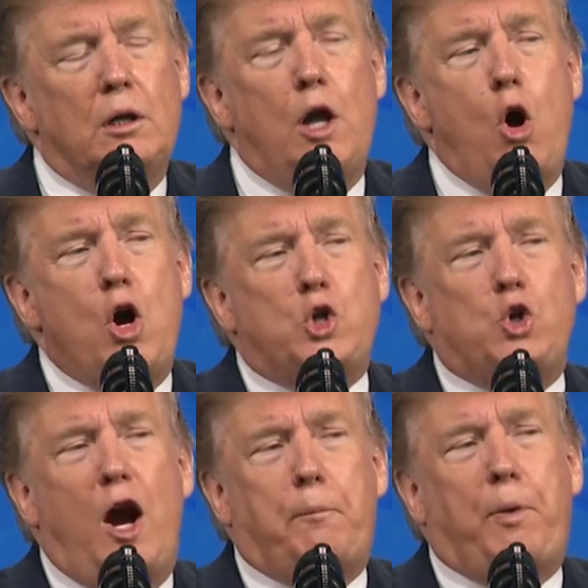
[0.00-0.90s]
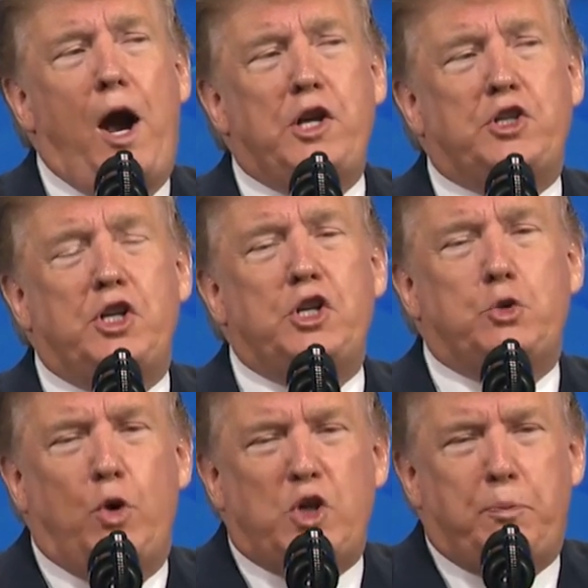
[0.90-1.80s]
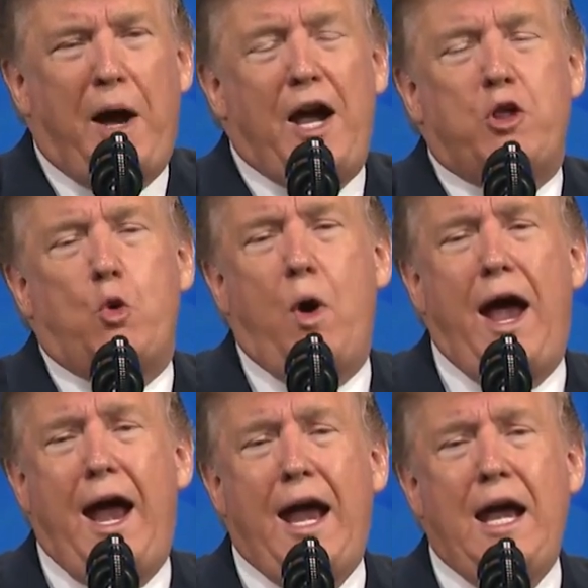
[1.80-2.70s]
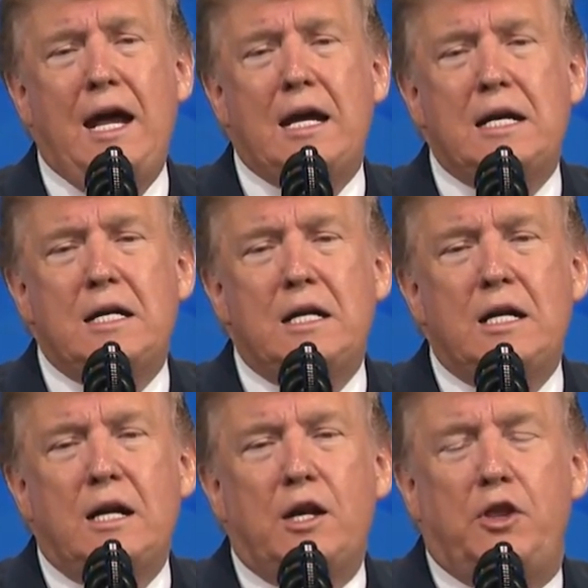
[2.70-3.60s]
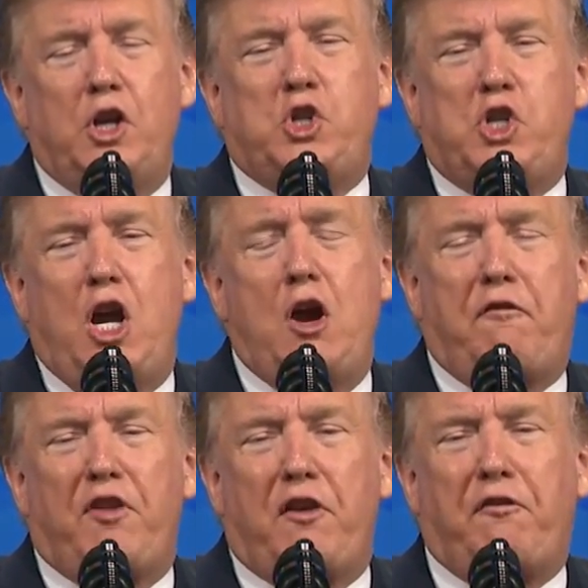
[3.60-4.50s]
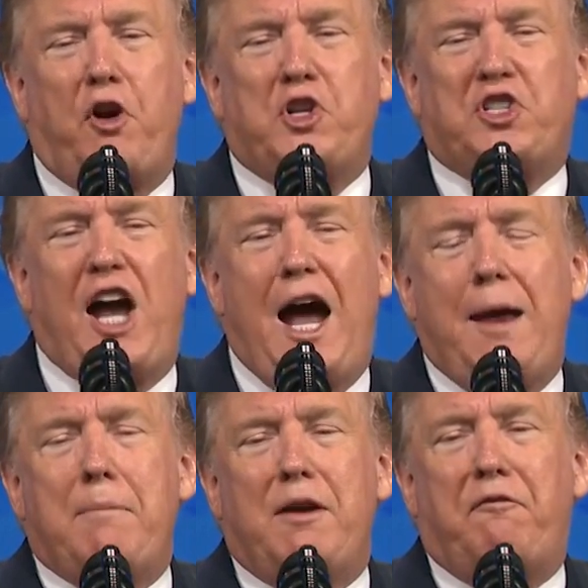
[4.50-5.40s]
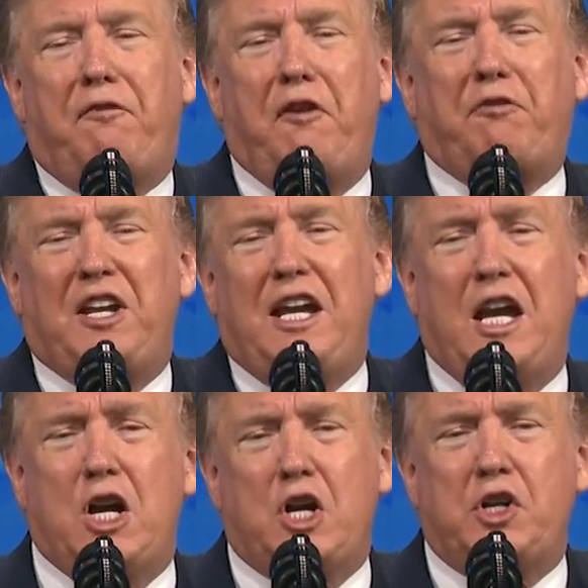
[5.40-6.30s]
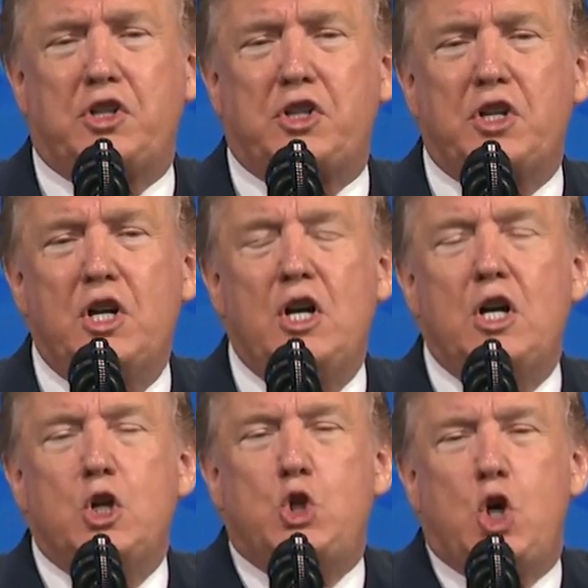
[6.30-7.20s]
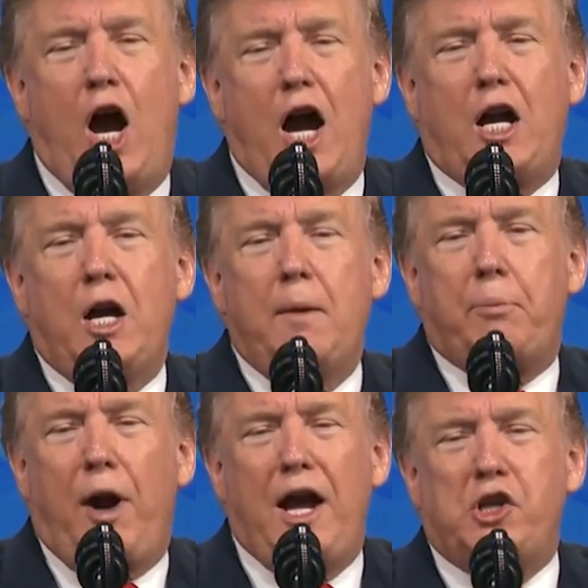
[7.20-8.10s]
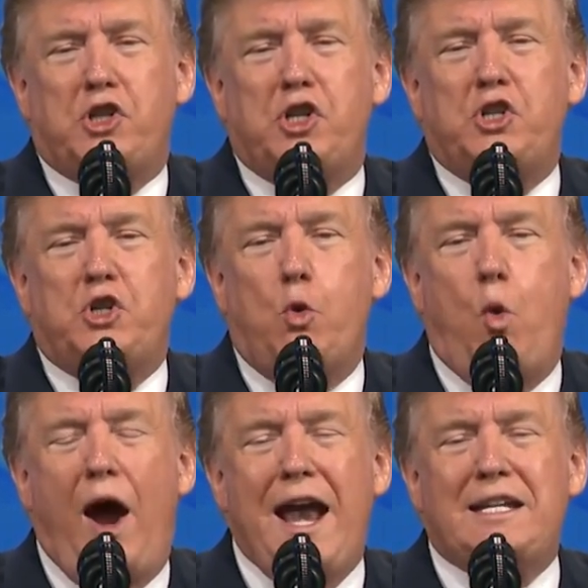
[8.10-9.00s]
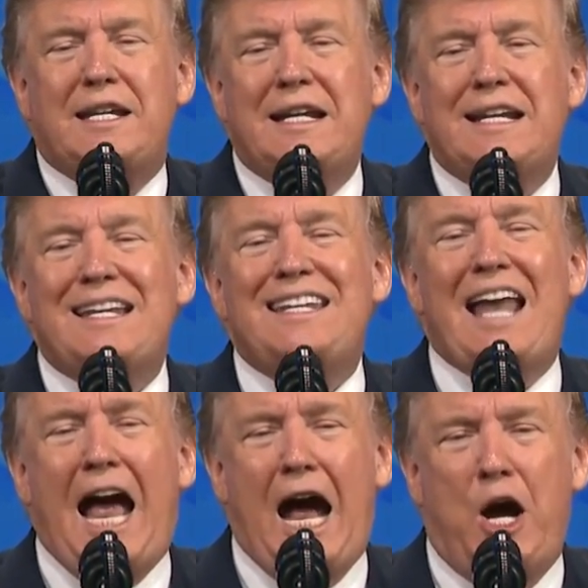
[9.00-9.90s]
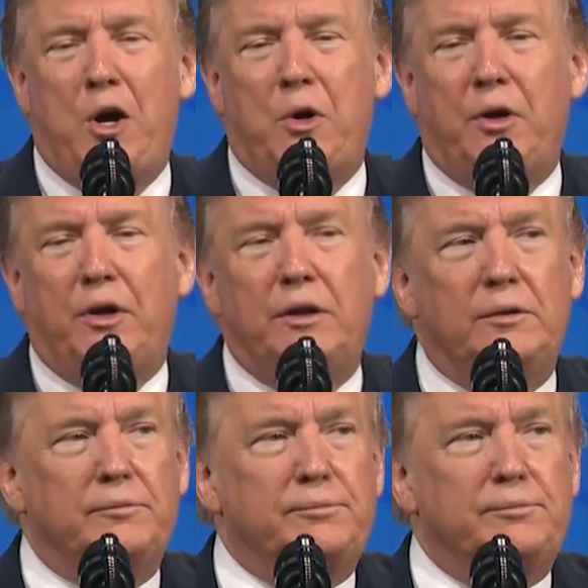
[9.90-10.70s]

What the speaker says: lower drug prices, which, by the way, this year, for the first time in 50 years, drug prices went down.